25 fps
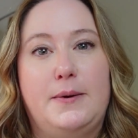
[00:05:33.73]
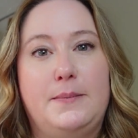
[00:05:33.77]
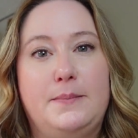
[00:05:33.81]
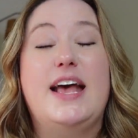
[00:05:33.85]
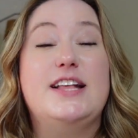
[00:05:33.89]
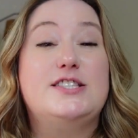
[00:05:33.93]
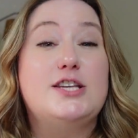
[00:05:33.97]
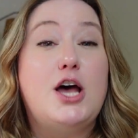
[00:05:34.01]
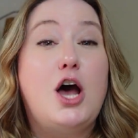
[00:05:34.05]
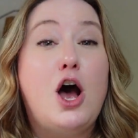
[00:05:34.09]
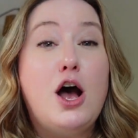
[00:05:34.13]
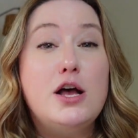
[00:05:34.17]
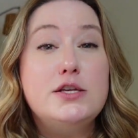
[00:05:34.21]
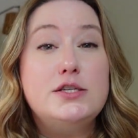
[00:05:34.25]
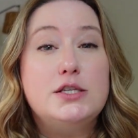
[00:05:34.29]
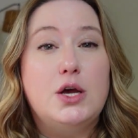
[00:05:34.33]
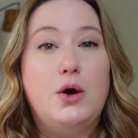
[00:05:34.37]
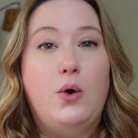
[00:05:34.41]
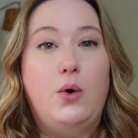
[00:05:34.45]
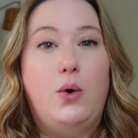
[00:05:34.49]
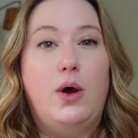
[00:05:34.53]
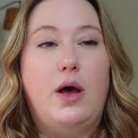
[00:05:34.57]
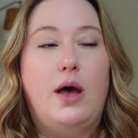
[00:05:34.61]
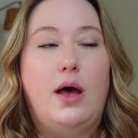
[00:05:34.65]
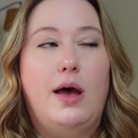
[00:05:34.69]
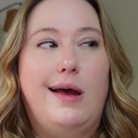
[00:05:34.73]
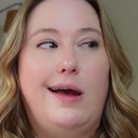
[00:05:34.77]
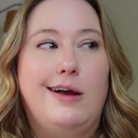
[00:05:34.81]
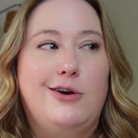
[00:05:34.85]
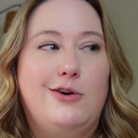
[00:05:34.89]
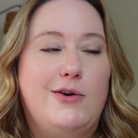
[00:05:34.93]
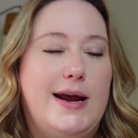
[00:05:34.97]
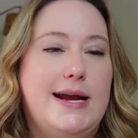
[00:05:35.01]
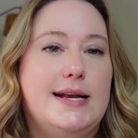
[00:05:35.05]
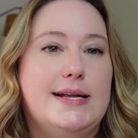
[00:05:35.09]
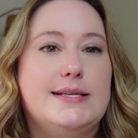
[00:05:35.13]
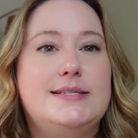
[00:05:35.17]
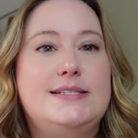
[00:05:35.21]
It's also a
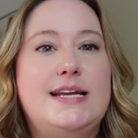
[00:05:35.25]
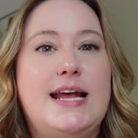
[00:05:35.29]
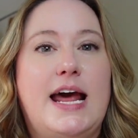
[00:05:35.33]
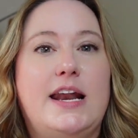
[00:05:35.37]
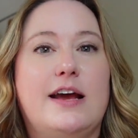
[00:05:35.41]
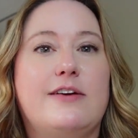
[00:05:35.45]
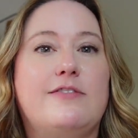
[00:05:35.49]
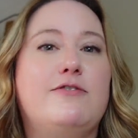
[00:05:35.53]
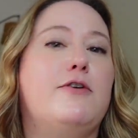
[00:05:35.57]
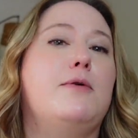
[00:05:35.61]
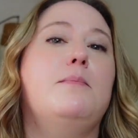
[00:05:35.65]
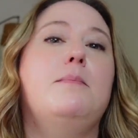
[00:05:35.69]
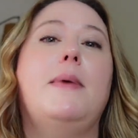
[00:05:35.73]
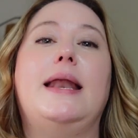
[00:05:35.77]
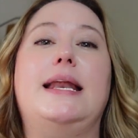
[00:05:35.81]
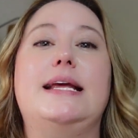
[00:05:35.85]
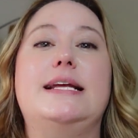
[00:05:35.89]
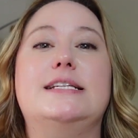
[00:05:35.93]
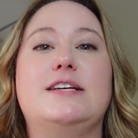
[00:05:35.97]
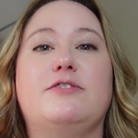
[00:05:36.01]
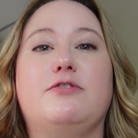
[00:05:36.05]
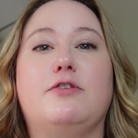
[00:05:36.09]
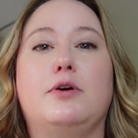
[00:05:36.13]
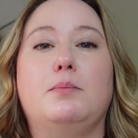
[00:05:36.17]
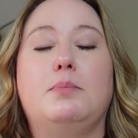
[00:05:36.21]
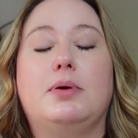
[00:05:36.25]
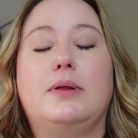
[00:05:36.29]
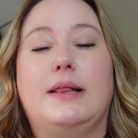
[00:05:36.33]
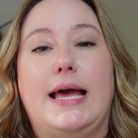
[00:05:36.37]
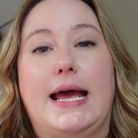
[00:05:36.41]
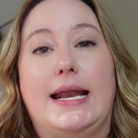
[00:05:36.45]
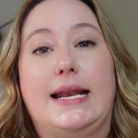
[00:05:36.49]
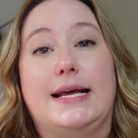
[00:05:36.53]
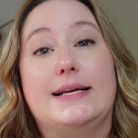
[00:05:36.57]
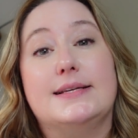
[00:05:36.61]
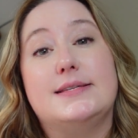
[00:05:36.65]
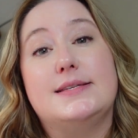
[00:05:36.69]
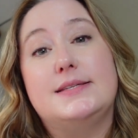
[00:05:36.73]
great aesthetic for many different
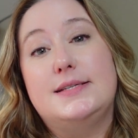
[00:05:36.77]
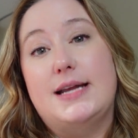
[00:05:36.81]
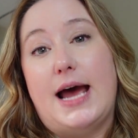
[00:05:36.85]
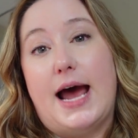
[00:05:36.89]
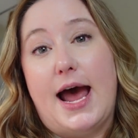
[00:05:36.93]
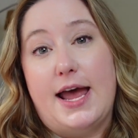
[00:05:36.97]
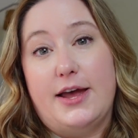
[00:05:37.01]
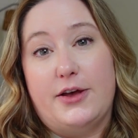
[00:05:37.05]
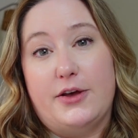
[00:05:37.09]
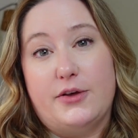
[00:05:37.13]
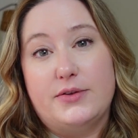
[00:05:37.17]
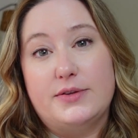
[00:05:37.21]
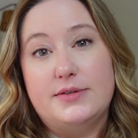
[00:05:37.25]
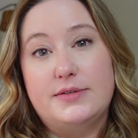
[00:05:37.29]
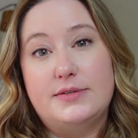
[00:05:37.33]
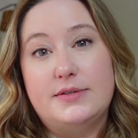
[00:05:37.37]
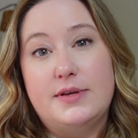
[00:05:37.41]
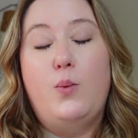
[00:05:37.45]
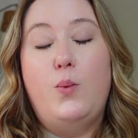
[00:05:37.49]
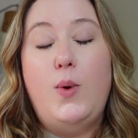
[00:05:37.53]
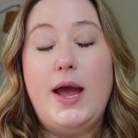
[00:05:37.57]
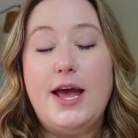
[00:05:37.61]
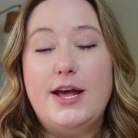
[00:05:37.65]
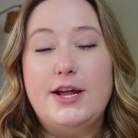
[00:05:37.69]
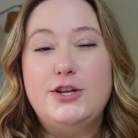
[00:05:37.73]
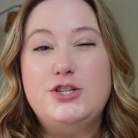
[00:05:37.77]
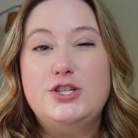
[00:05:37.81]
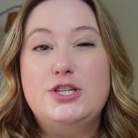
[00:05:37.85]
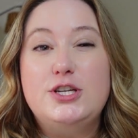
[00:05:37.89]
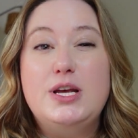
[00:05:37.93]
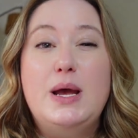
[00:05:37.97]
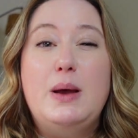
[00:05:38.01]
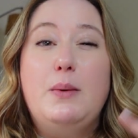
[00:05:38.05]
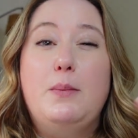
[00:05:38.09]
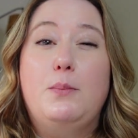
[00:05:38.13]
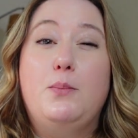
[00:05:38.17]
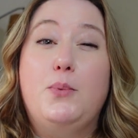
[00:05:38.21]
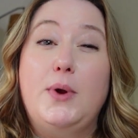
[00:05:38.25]
planning styles, which
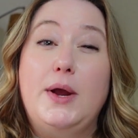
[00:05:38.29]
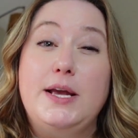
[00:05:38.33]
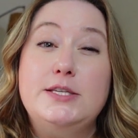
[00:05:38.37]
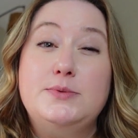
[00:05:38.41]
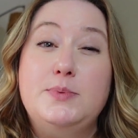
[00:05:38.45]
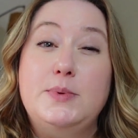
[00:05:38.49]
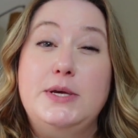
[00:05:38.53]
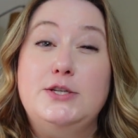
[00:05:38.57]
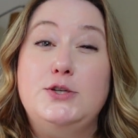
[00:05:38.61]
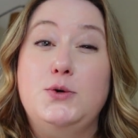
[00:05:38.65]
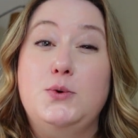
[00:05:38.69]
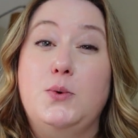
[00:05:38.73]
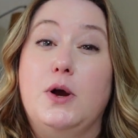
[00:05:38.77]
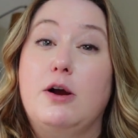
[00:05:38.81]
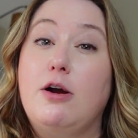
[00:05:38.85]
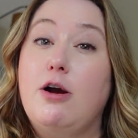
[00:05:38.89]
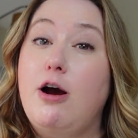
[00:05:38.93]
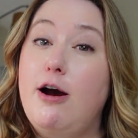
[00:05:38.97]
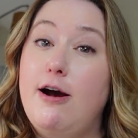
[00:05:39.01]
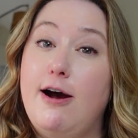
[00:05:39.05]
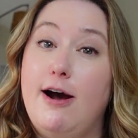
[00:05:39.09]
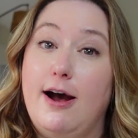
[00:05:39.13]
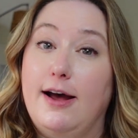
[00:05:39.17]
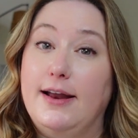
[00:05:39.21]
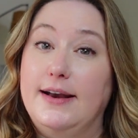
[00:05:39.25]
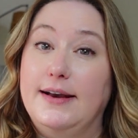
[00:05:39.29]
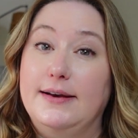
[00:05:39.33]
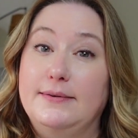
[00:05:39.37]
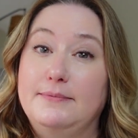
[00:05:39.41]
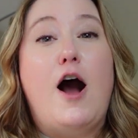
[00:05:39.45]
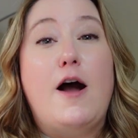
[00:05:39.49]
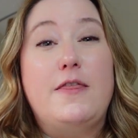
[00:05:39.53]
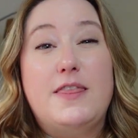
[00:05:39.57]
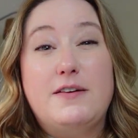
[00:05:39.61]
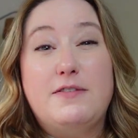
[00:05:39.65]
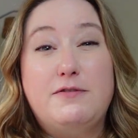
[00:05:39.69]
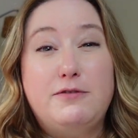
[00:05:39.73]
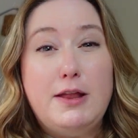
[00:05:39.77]
brings me to a con.
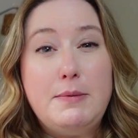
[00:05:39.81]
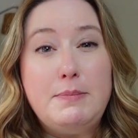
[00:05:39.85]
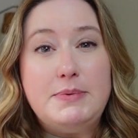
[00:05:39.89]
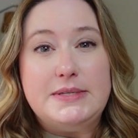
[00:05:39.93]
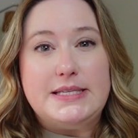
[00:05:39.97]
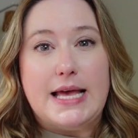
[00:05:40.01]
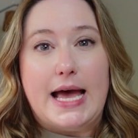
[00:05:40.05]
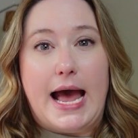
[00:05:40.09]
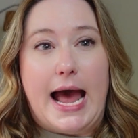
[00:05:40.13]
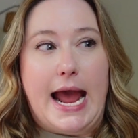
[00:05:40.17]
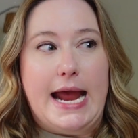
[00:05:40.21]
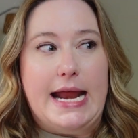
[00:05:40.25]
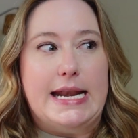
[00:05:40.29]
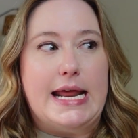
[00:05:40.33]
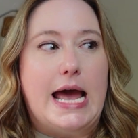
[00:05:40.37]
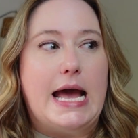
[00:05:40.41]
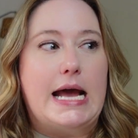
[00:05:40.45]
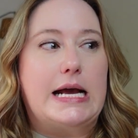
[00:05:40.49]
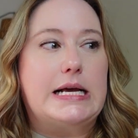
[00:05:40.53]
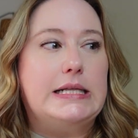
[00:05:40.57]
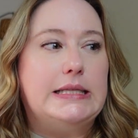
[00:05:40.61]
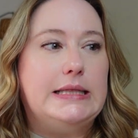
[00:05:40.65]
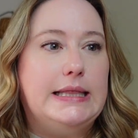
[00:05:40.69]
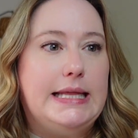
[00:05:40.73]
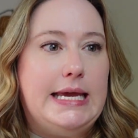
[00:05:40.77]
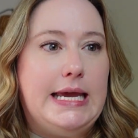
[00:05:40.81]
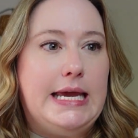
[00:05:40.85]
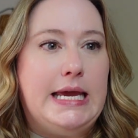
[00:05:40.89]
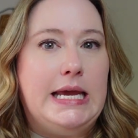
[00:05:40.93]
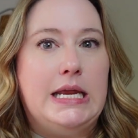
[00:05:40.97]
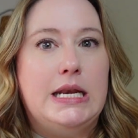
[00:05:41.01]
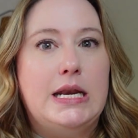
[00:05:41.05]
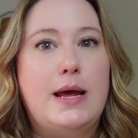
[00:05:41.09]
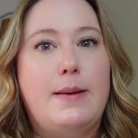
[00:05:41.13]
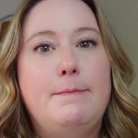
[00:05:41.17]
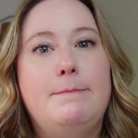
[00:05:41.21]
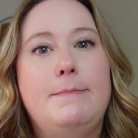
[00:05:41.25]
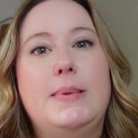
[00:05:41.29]
On the flip side, a
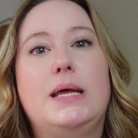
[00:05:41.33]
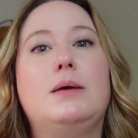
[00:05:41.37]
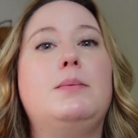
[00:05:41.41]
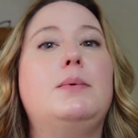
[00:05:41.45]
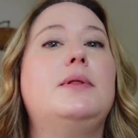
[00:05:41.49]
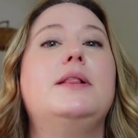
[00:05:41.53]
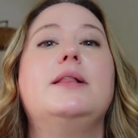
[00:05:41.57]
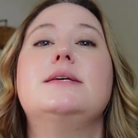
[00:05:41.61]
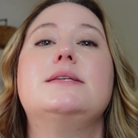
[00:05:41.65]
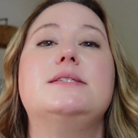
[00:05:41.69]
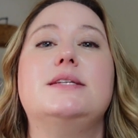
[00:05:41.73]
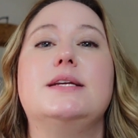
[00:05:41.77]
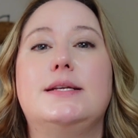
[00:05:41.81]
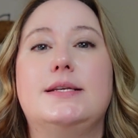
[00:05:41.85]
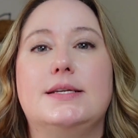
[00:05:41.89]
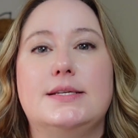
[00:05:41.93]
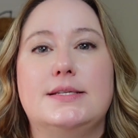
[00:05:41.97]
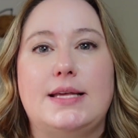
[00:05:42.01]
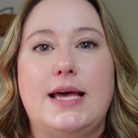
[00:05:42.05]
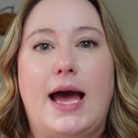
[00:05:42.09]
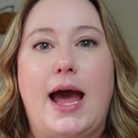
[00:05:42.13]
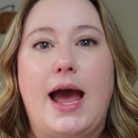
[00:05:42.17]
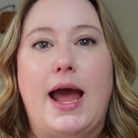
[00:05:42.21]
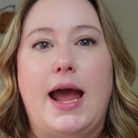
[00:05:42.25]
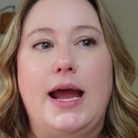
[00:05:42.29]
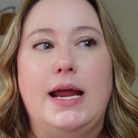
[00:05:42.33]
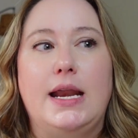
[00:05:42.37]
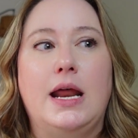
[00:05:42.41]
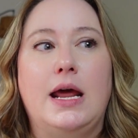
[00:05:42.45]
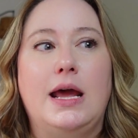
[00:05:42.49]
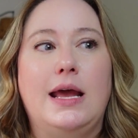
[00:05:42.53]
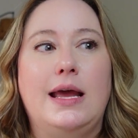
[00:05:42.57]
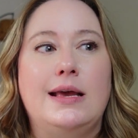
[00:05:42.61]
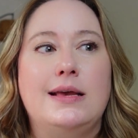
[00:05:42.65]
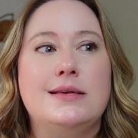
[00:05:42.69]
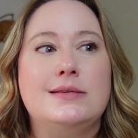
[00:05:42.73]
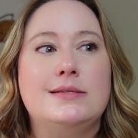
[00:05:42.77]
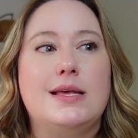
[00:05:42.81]
clean, minimalistic design
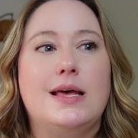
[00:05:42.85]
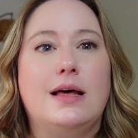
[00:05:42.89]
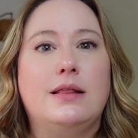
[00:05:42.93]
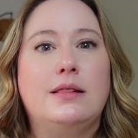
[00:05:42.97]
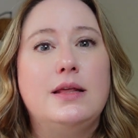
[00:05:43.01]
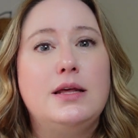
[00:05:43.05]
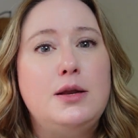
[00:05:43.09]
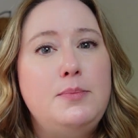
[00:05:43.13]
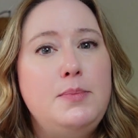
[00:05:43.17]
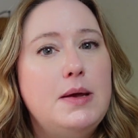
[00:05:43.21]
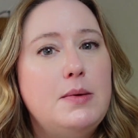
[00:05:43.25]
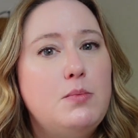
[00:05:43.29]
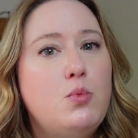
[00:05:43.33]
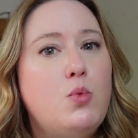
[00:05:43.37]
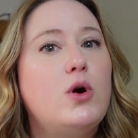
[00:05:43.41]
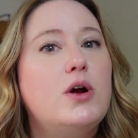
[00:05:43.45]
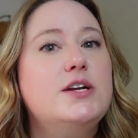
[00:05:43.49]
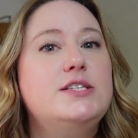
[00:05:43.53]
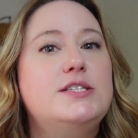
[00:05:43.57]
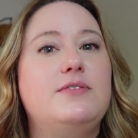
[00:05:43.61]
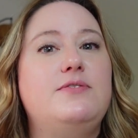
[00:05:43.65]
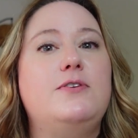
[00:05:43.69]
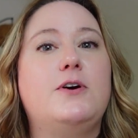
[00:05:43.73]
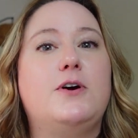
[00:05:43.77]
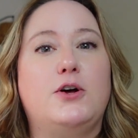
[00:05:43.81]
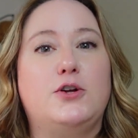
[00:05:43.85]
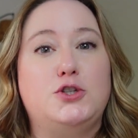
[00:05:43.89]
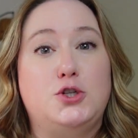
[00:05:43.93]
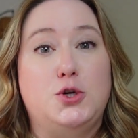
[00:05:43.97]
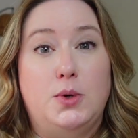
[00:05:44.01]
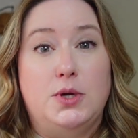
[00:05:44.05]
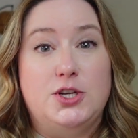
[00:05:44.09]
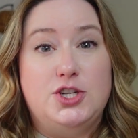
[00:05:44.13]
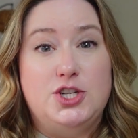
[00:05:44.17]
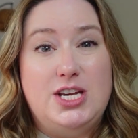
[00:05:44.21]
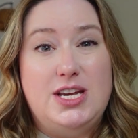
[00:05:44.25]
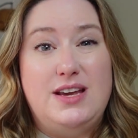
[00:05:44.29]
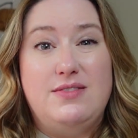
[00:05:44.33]
is a little bit more difficult to
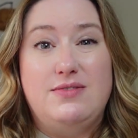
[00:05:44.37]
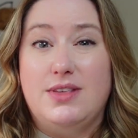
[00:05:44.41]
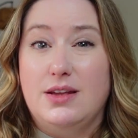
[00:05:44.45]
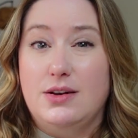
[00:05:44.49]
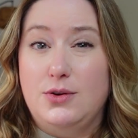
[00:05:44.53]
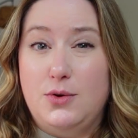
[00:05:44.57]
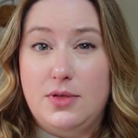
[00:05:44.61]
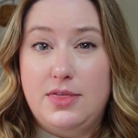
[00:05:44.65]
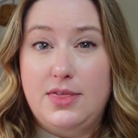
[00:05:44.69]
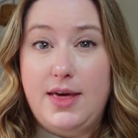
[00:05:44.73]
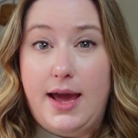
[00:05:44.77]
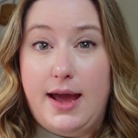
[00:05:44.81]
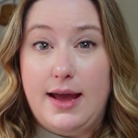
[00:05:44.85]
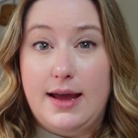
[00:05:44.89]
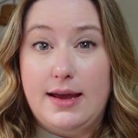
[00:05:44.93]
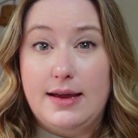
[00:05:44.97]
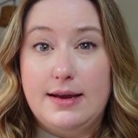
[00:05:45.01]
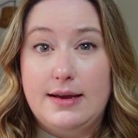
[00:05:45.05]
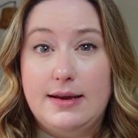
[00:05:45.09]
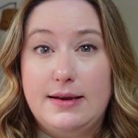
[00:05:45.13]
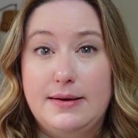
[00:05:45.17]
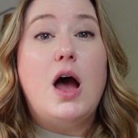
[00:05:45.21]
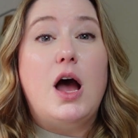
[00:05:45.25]
achieve than you think.